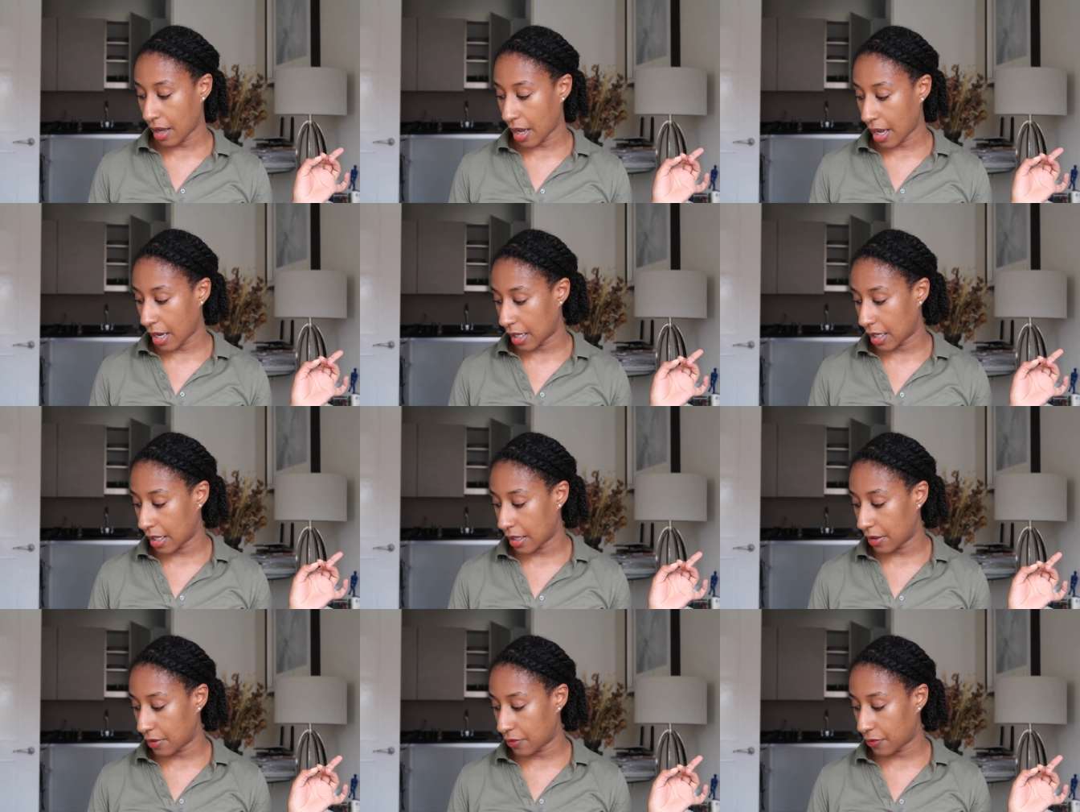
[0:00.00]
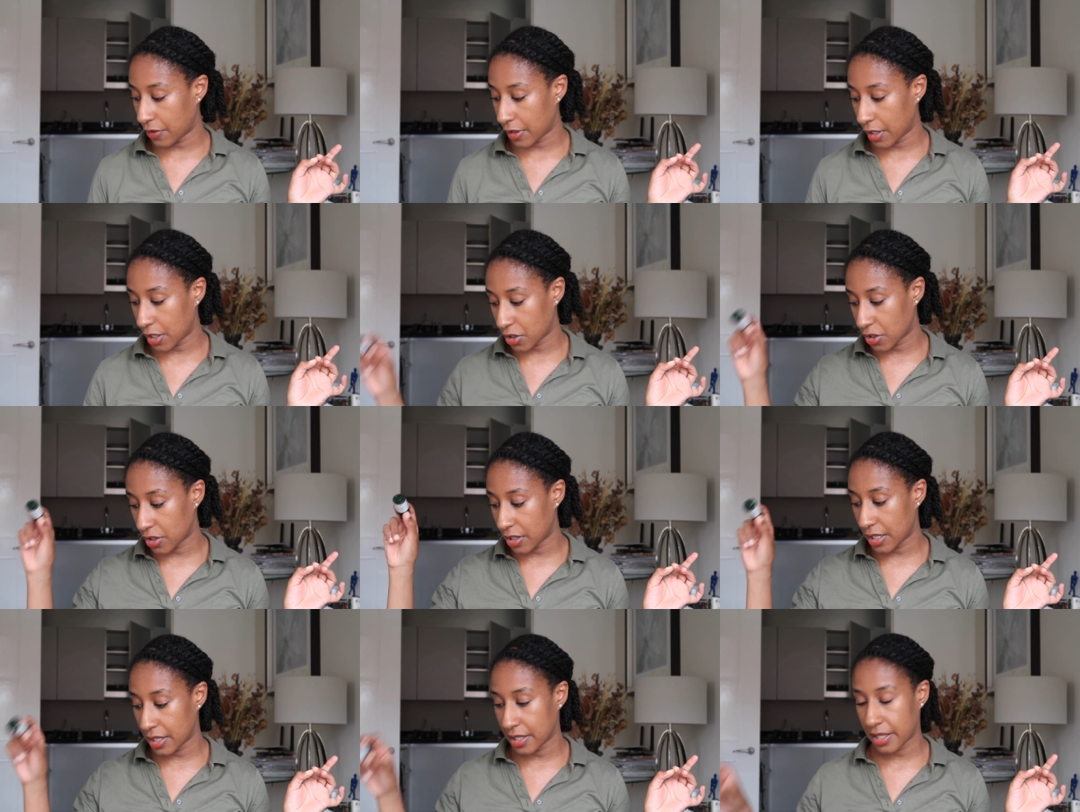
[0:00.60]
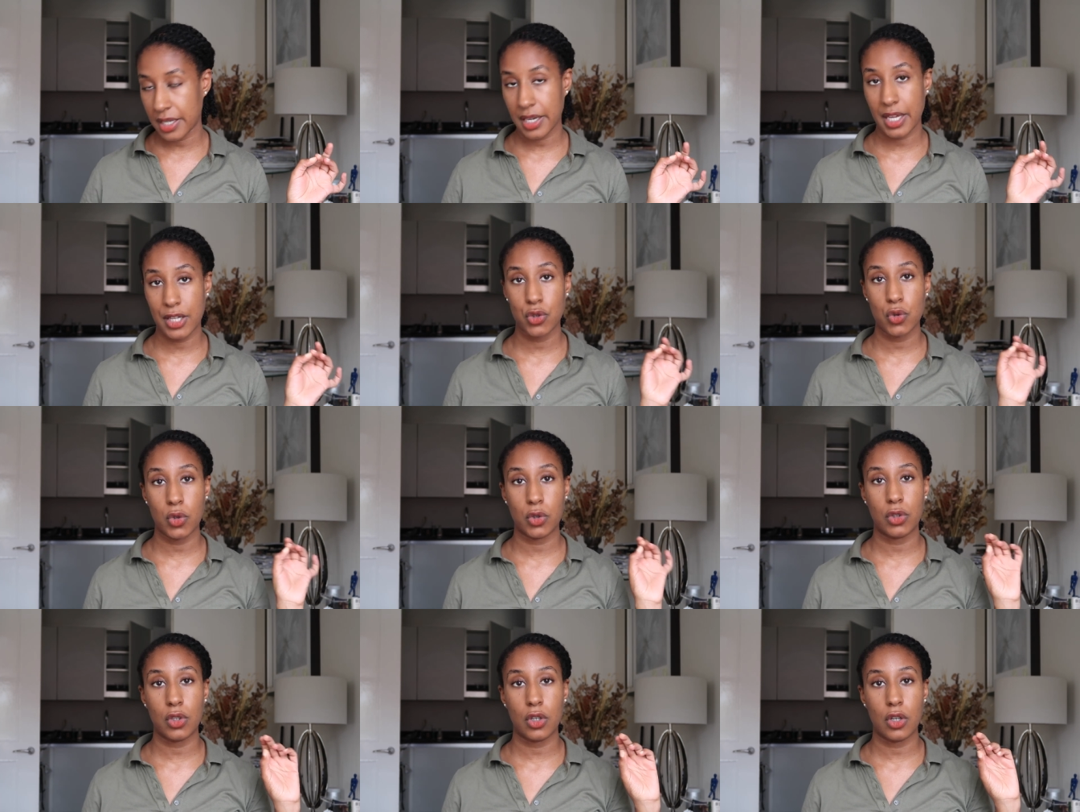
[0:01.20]
I finished this, and I
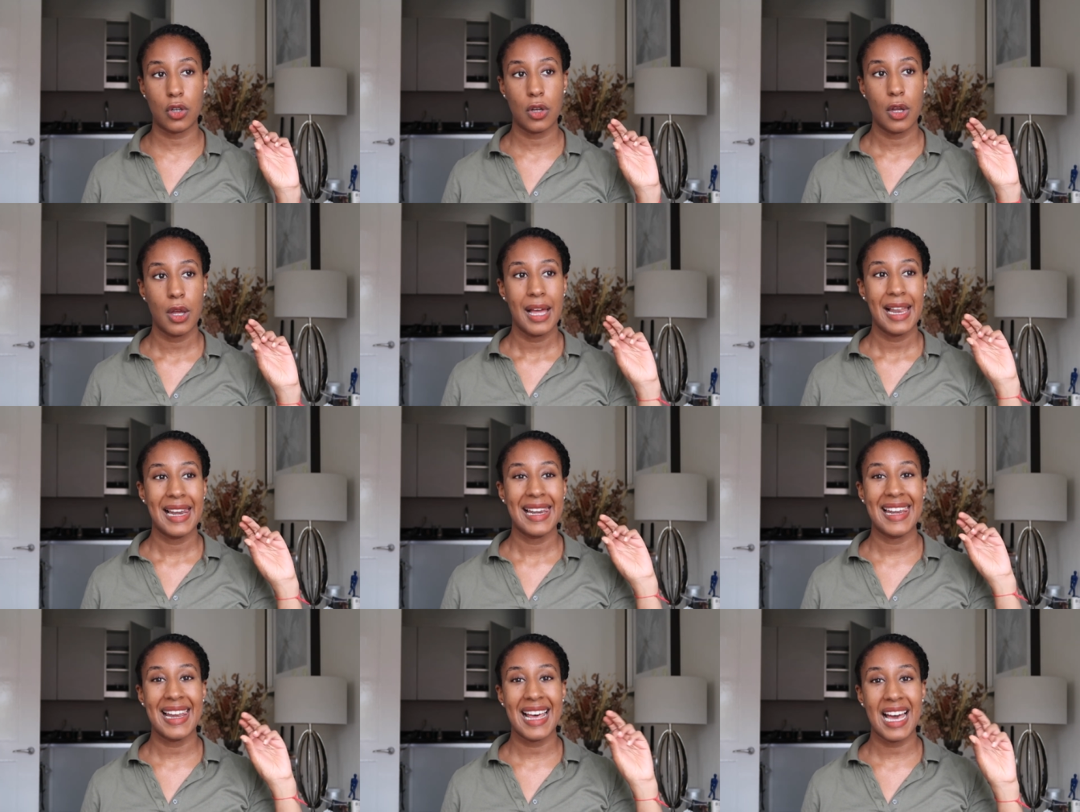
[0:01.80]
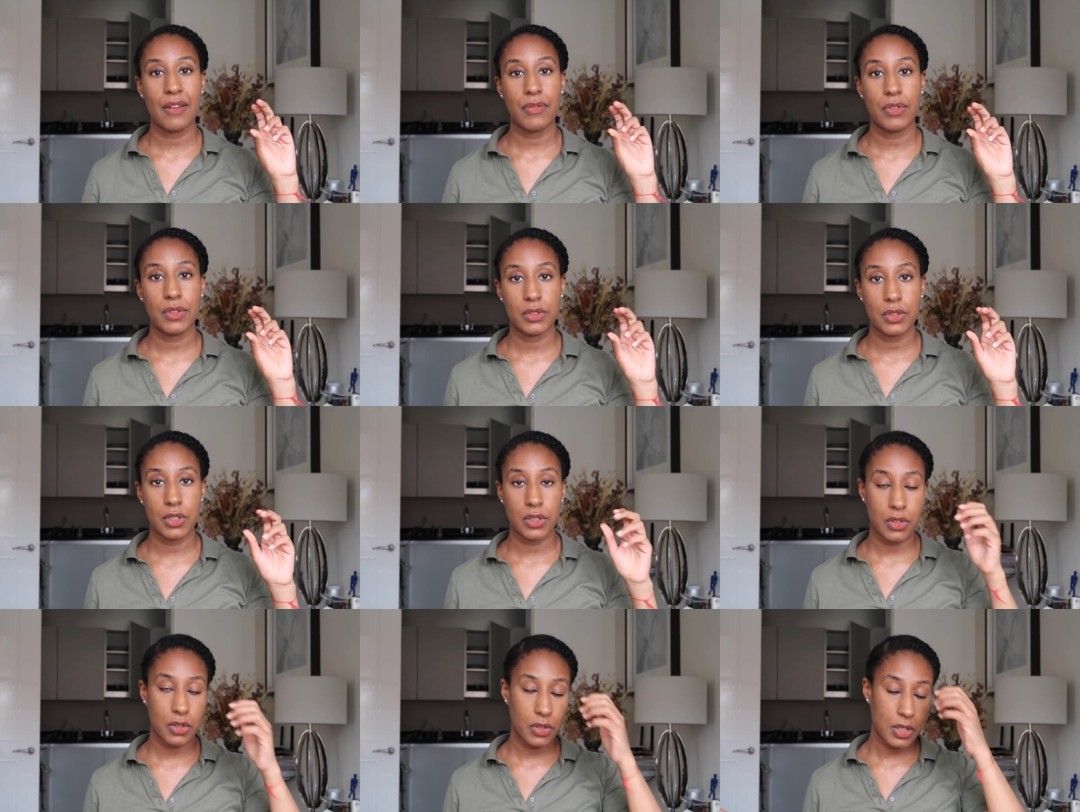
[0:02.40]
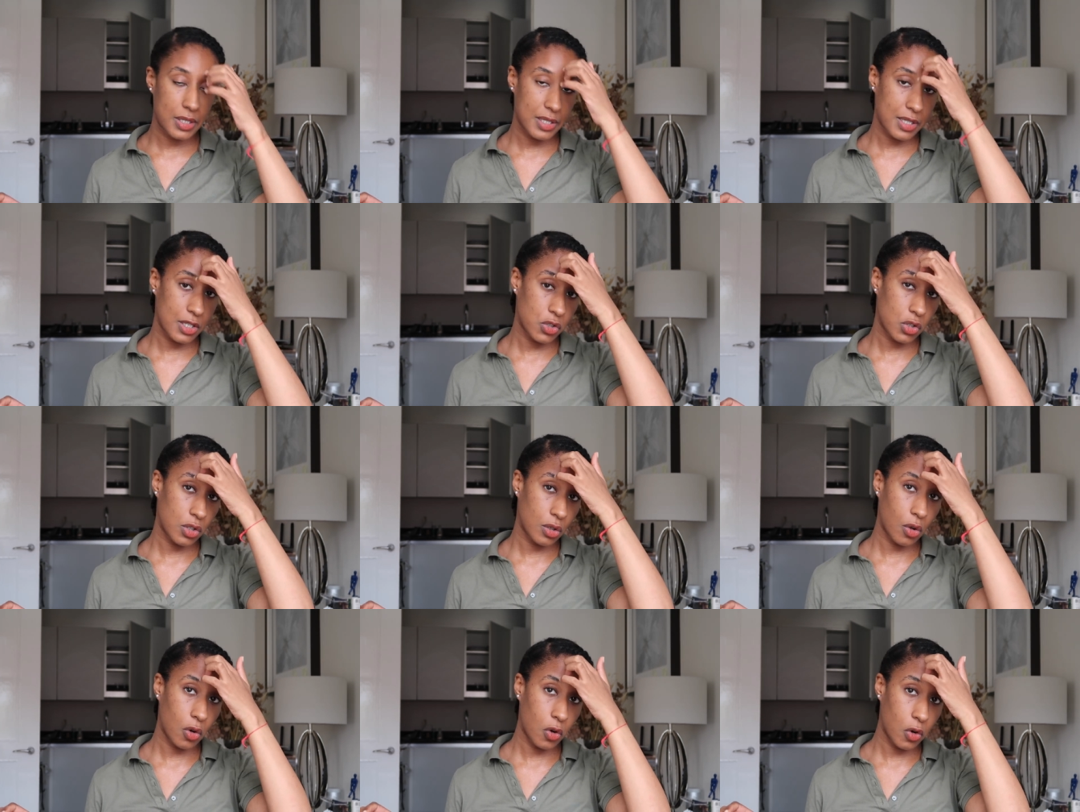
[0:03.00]
took the lavender
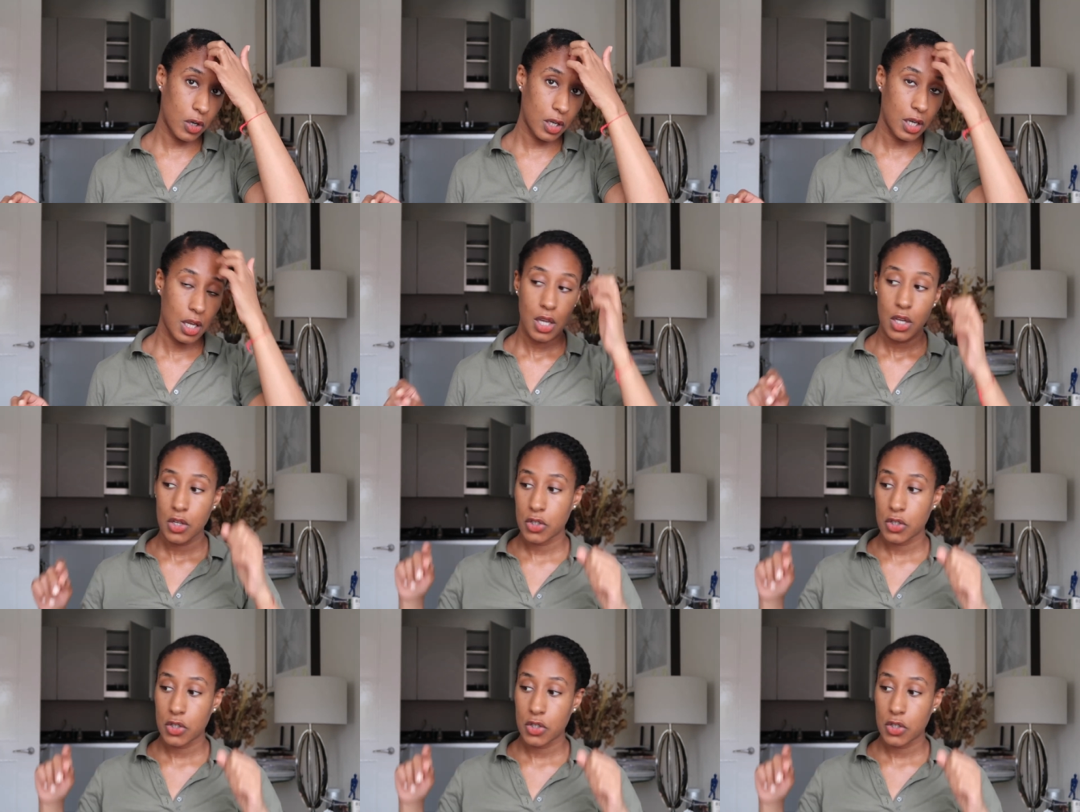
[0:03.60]
essential oil.